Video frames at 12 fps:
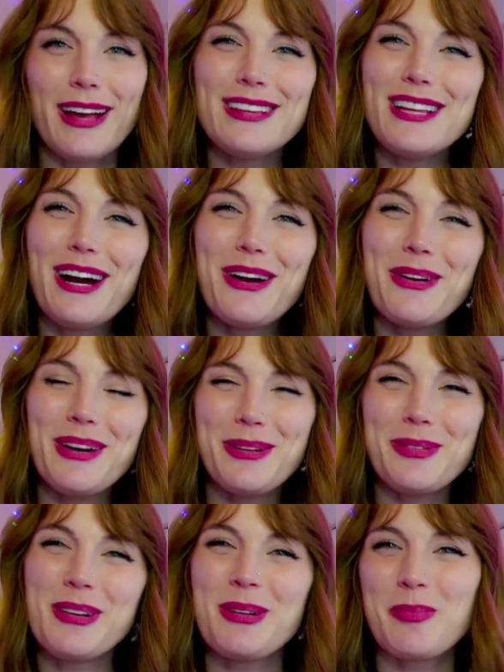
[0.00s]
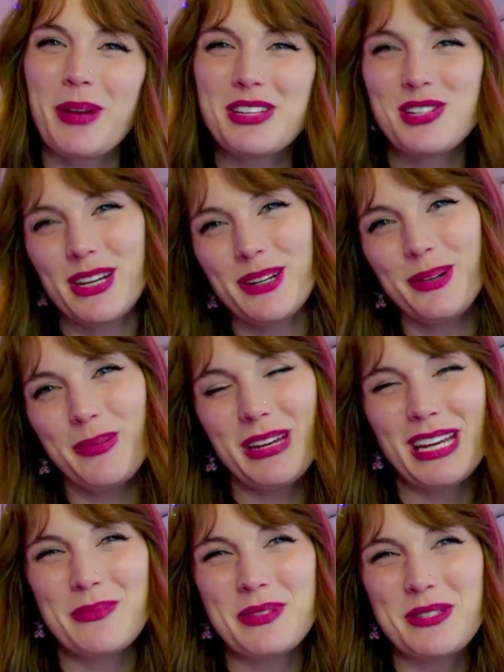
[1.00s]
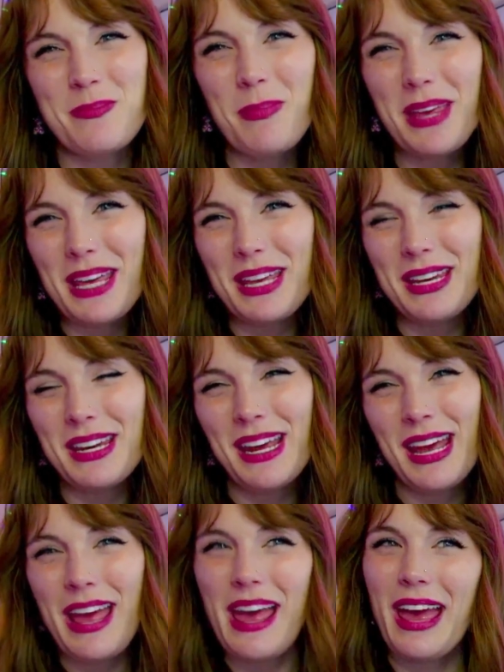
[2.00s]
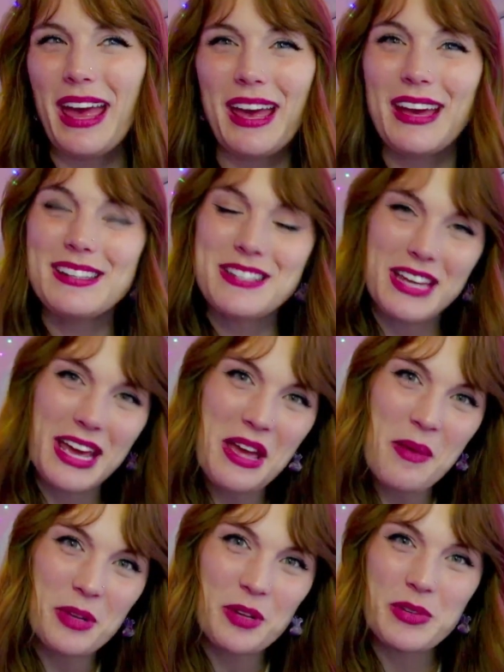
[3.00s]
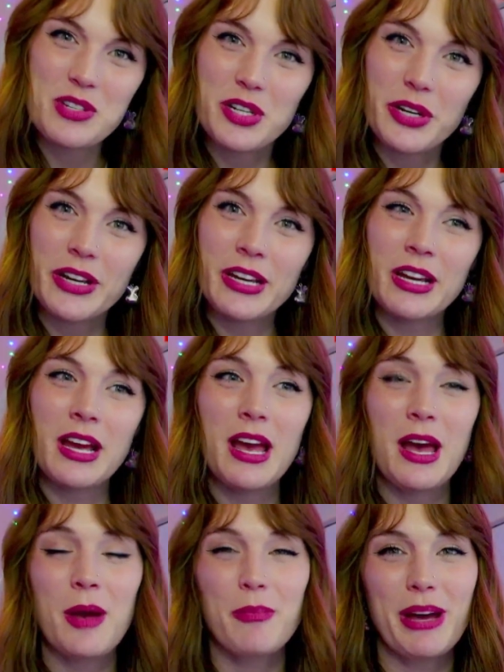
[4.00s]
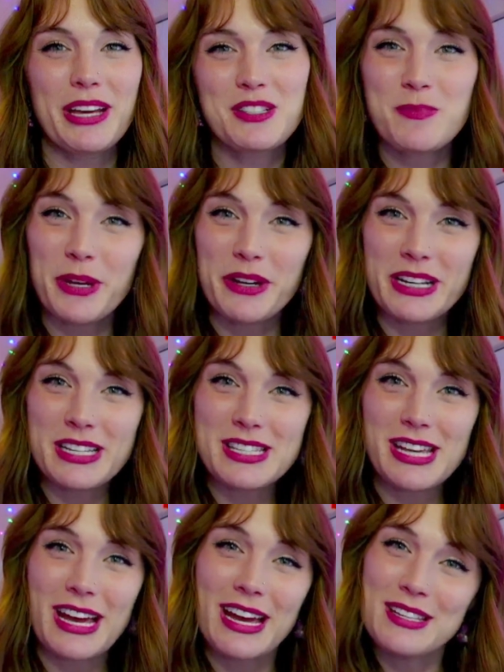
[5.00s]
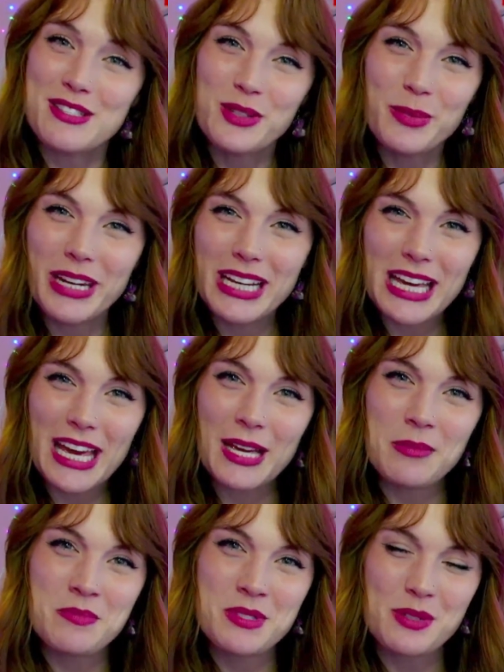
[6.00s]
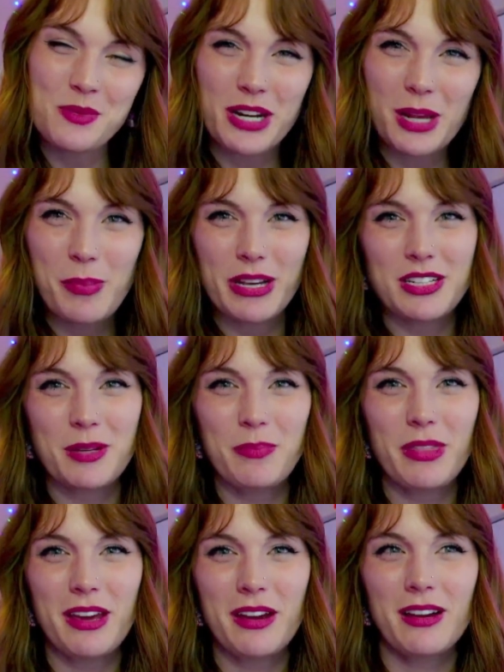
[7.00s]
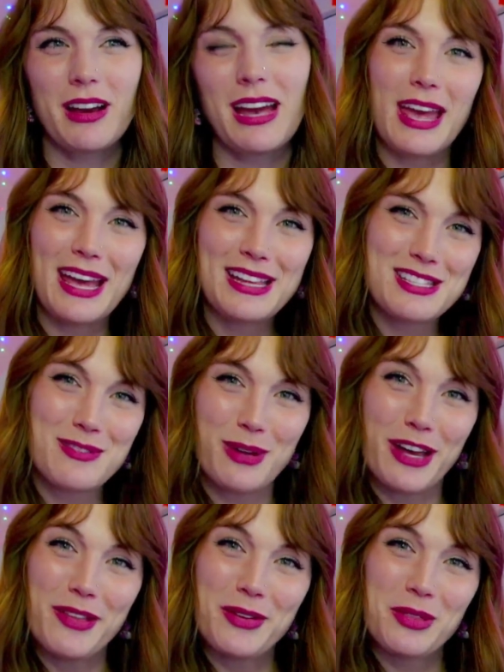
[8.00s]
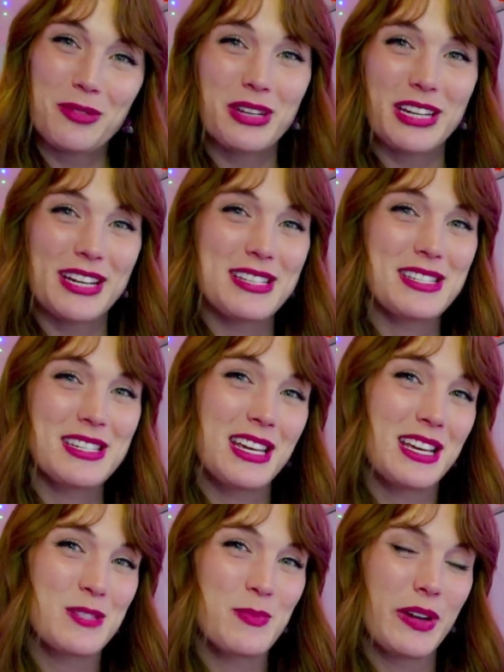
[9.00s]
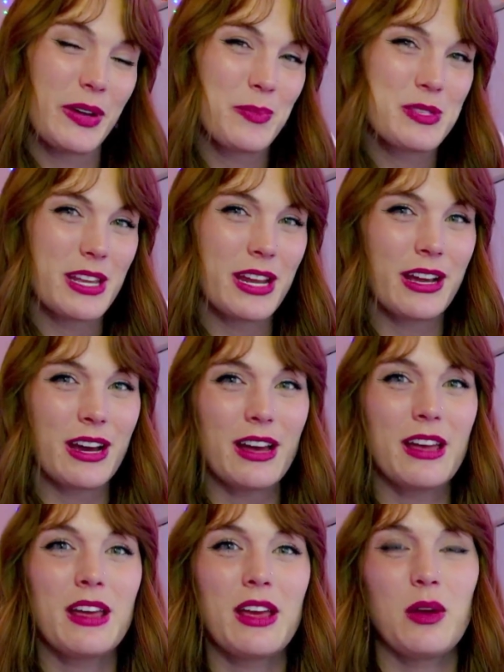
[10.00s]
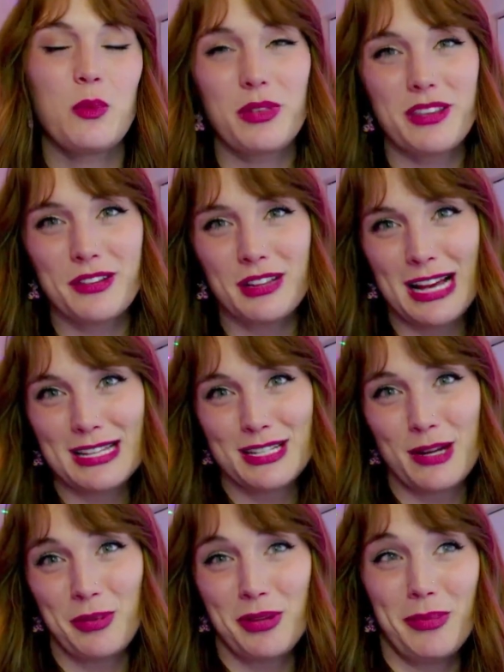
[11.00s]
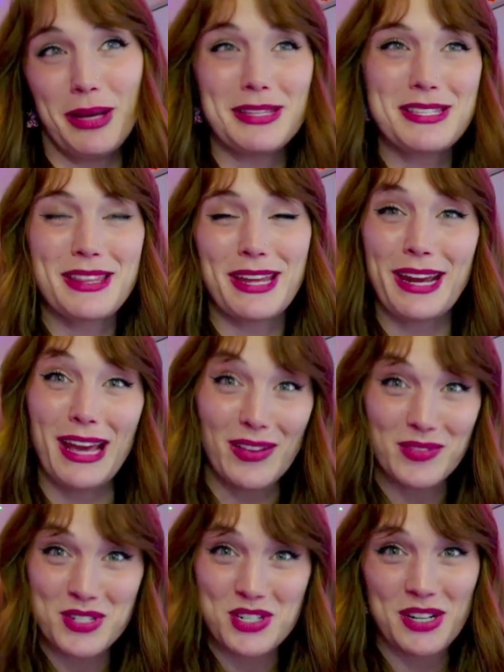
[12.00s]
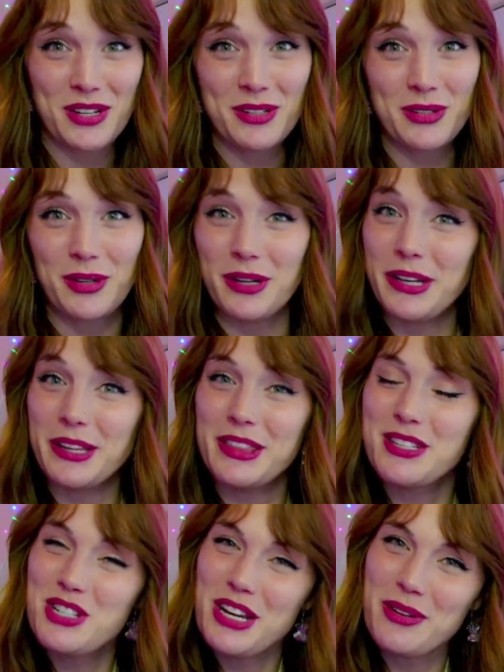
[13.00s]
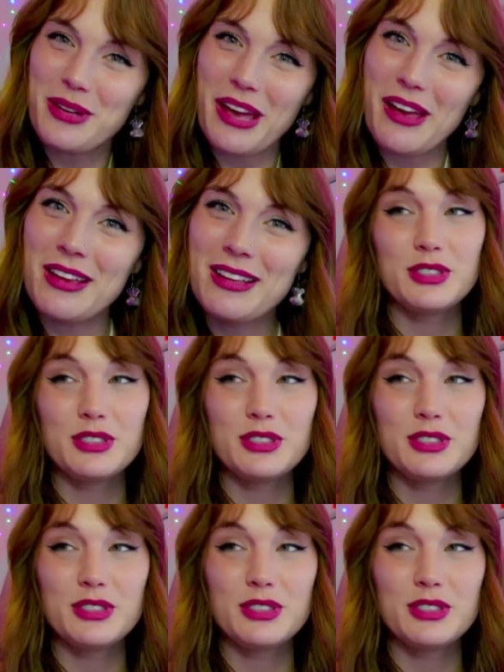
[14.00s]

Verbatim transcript: Hello and welcome to my channel. My name is Min, and today I'm going to be sharing my experience at Too Many Games, what I picked up there, and some other three D S and D S pickups that I got within the last couple of months that I haven't shared on the channel yet.